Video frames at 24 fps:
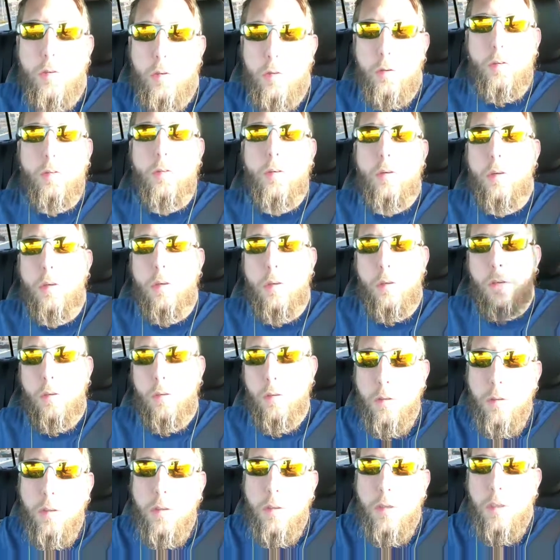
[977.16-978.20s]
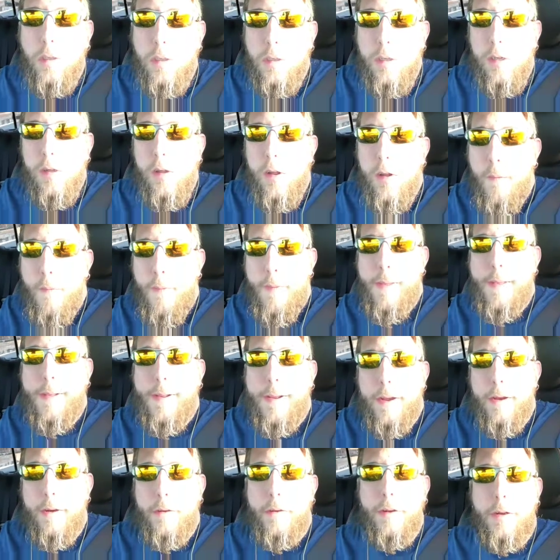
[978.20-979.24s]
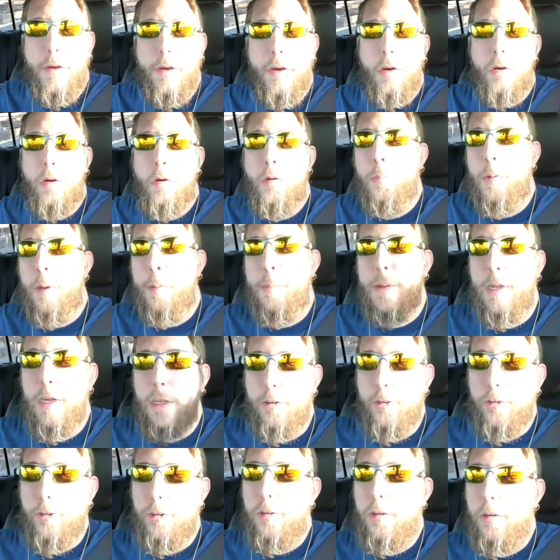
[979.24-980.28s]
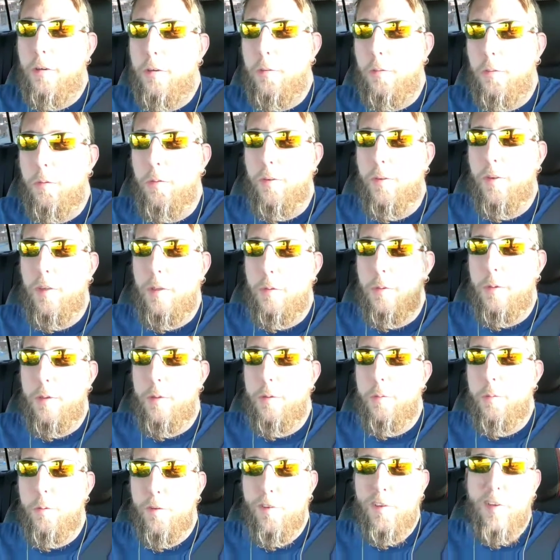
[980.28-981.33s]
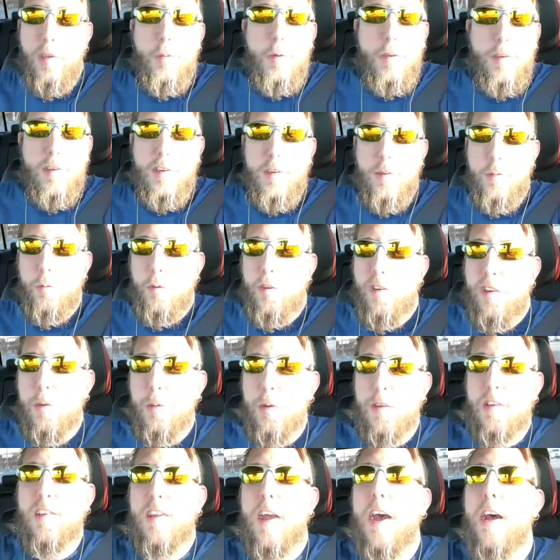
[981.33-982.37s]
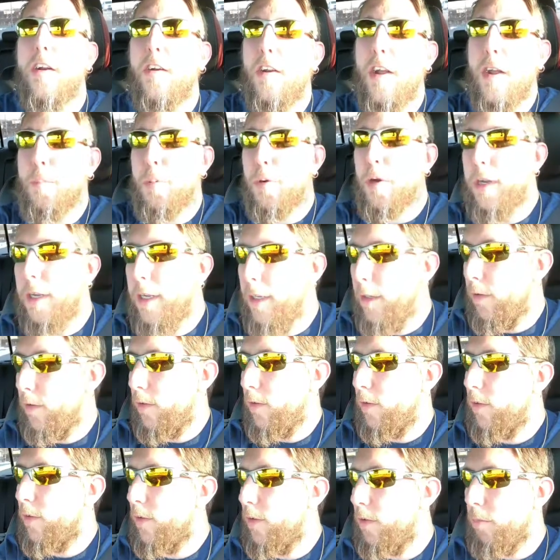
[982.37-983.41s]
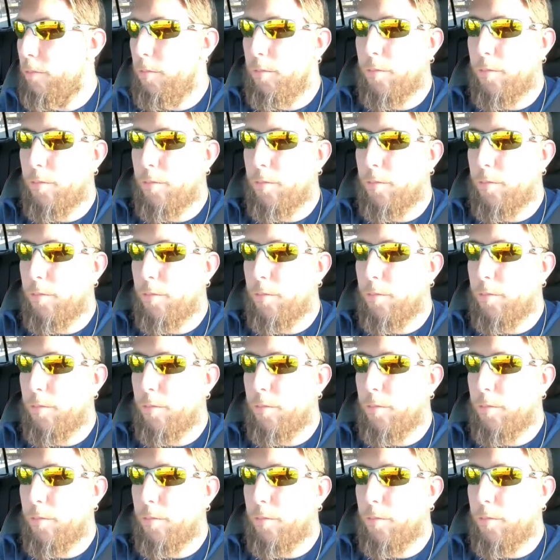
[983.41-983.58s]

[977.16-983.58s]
or hang out at home. I'm not sure. We'll see what Saturday brings.